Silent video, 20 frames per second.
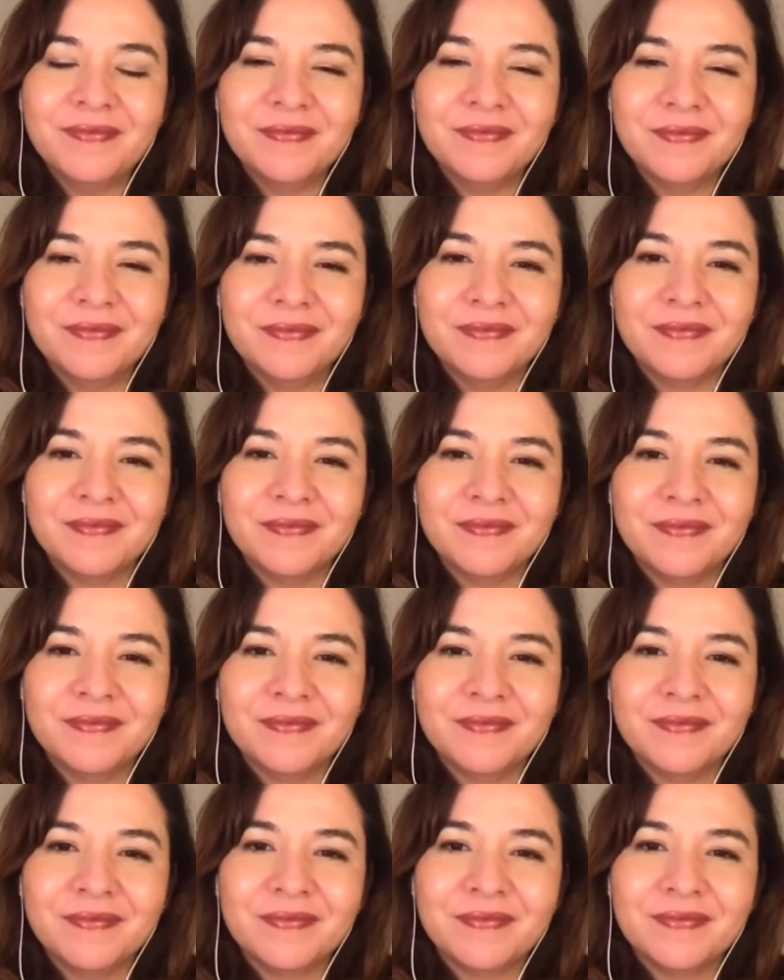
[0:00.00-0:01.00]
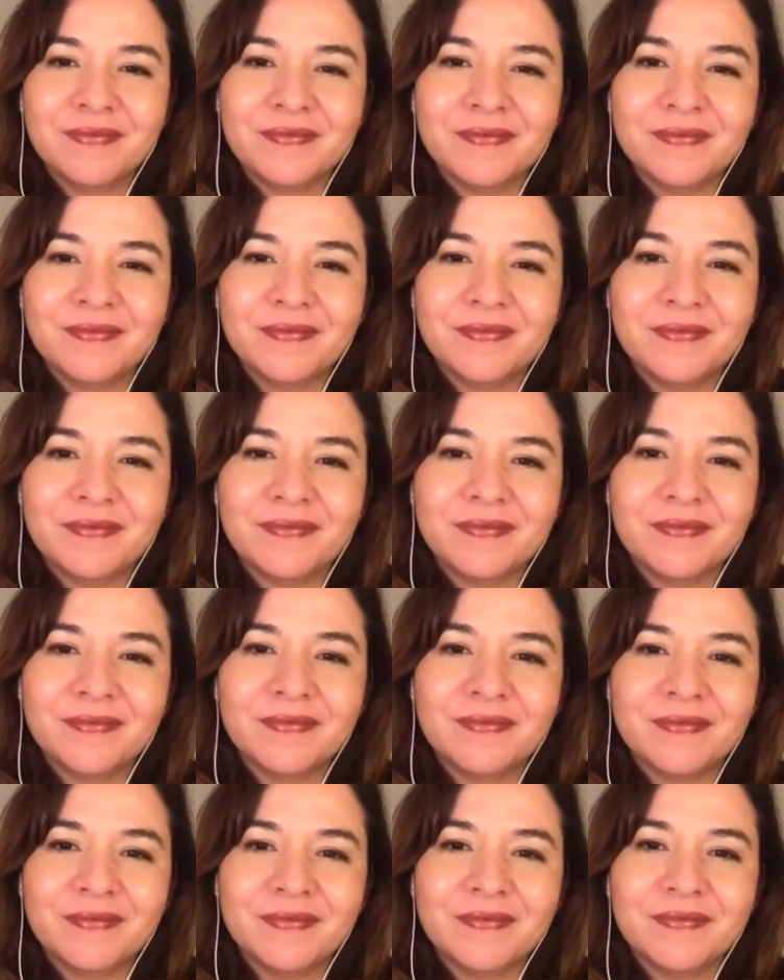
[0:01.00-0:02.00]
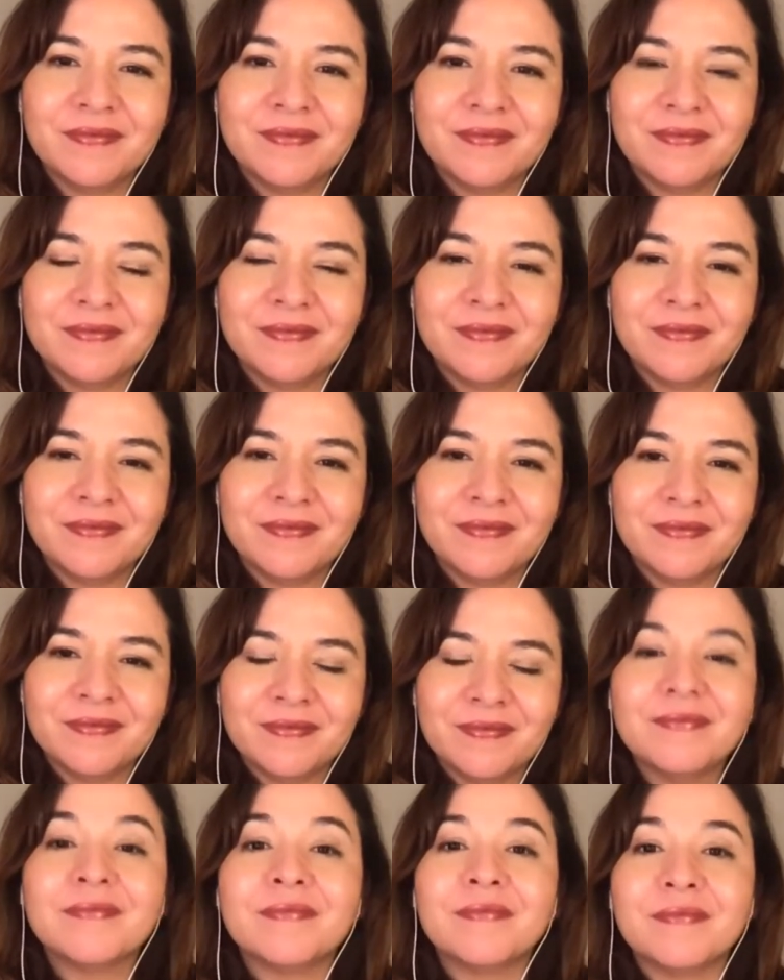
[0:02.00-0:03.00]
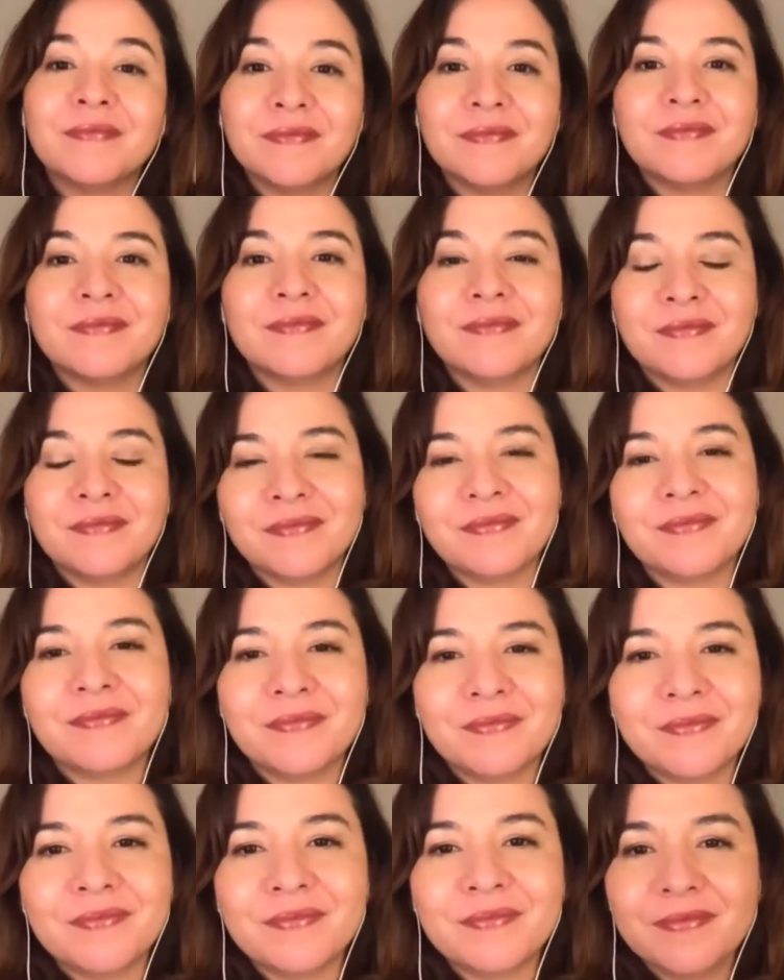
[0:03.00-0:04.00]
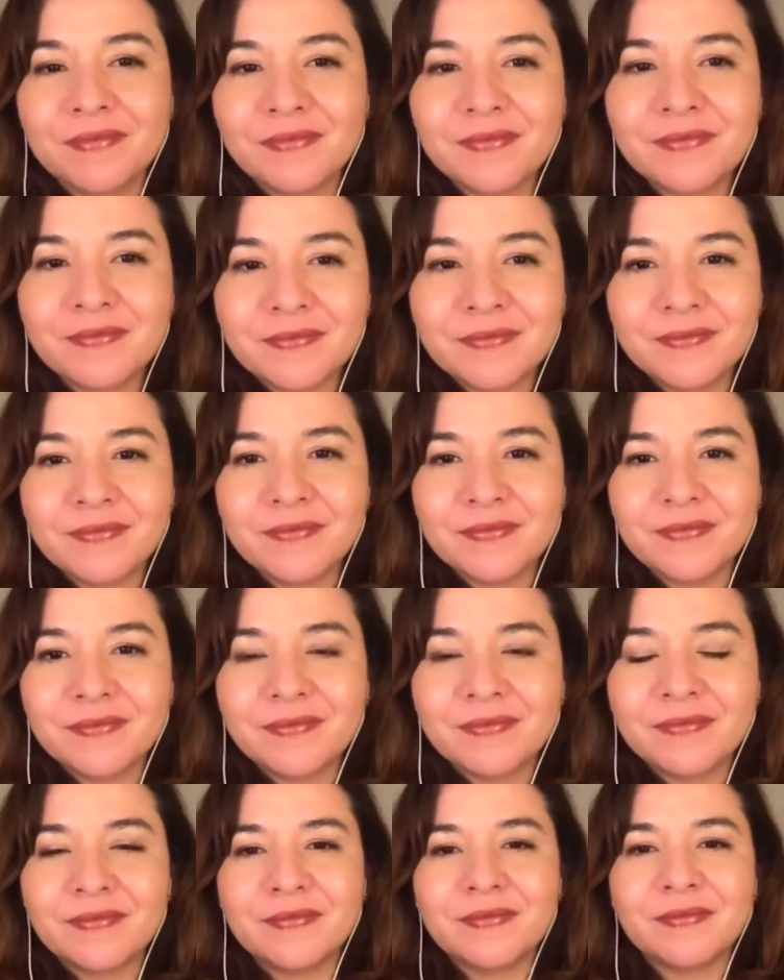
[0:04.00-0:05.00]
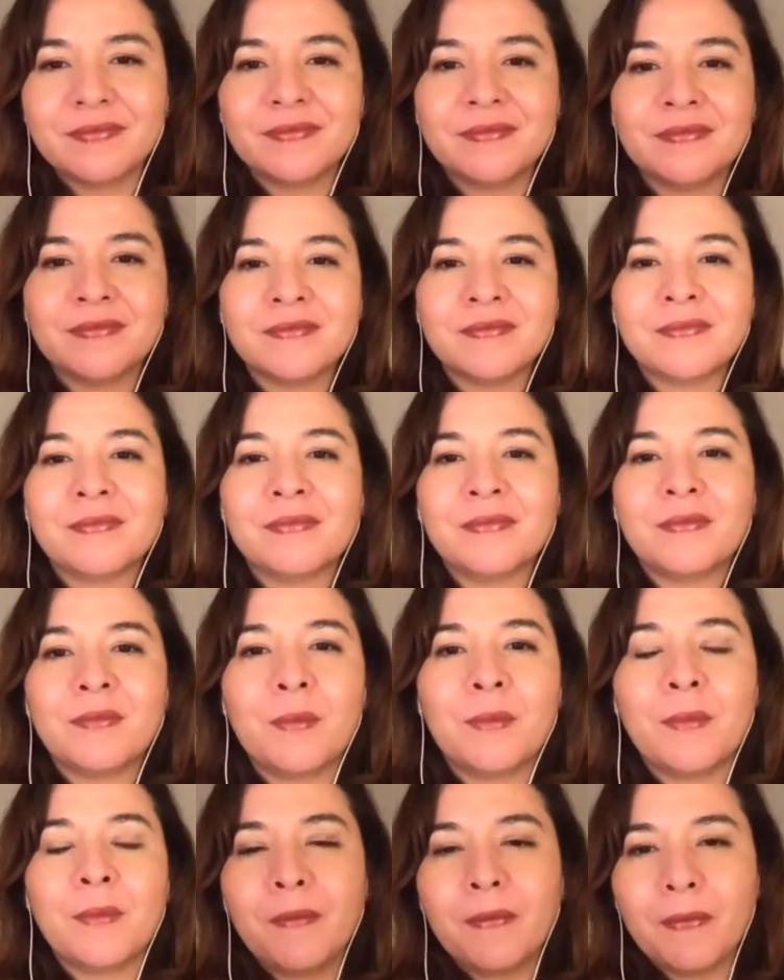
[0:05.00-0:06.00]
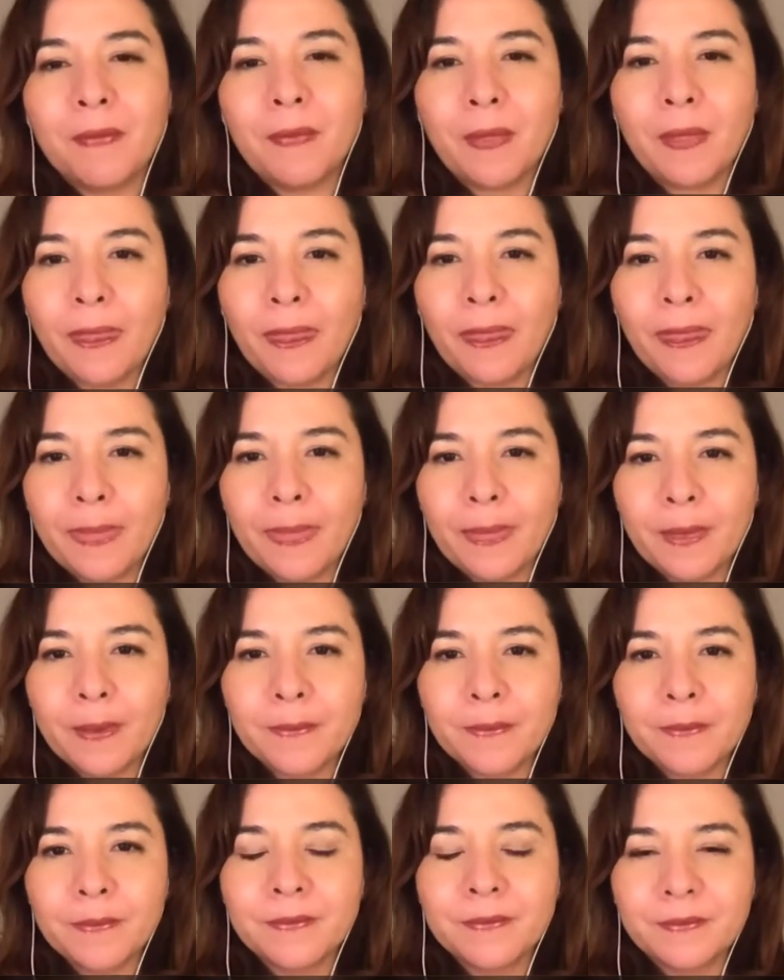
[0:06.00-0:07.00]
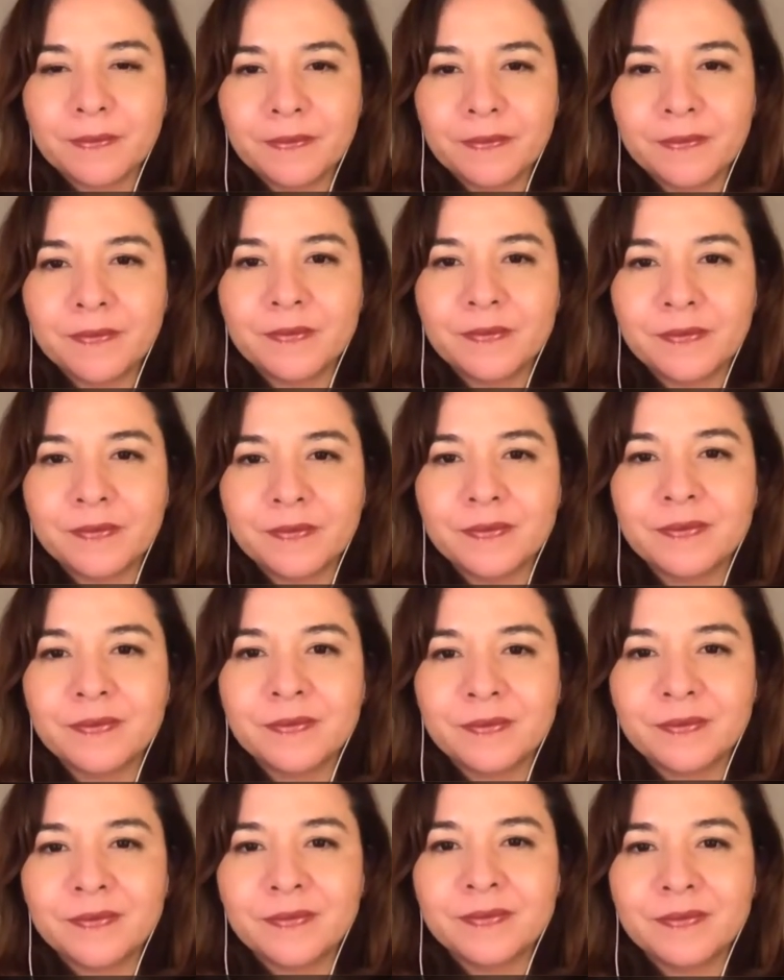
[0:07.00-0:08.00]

[no speech]